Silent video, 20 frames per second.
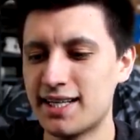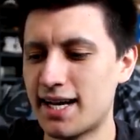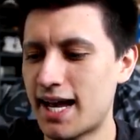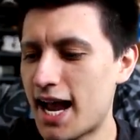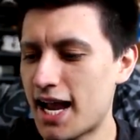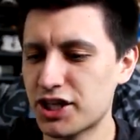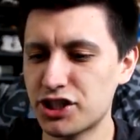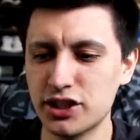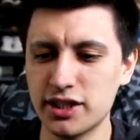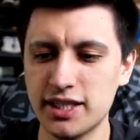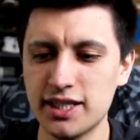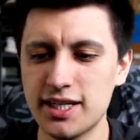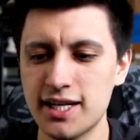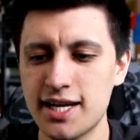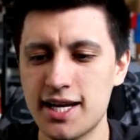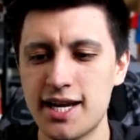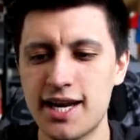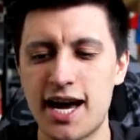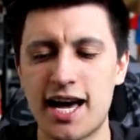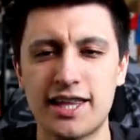uh, actually,
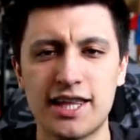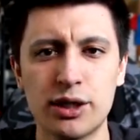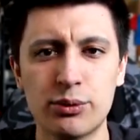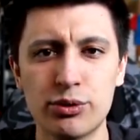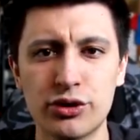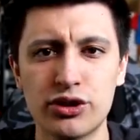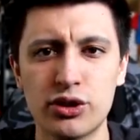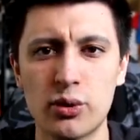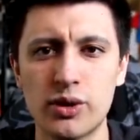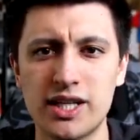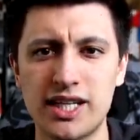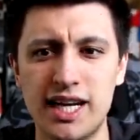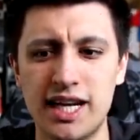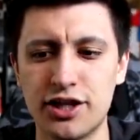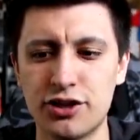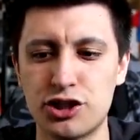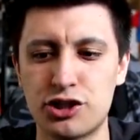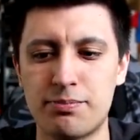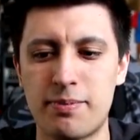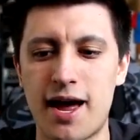I think we'll throw in an
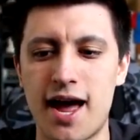English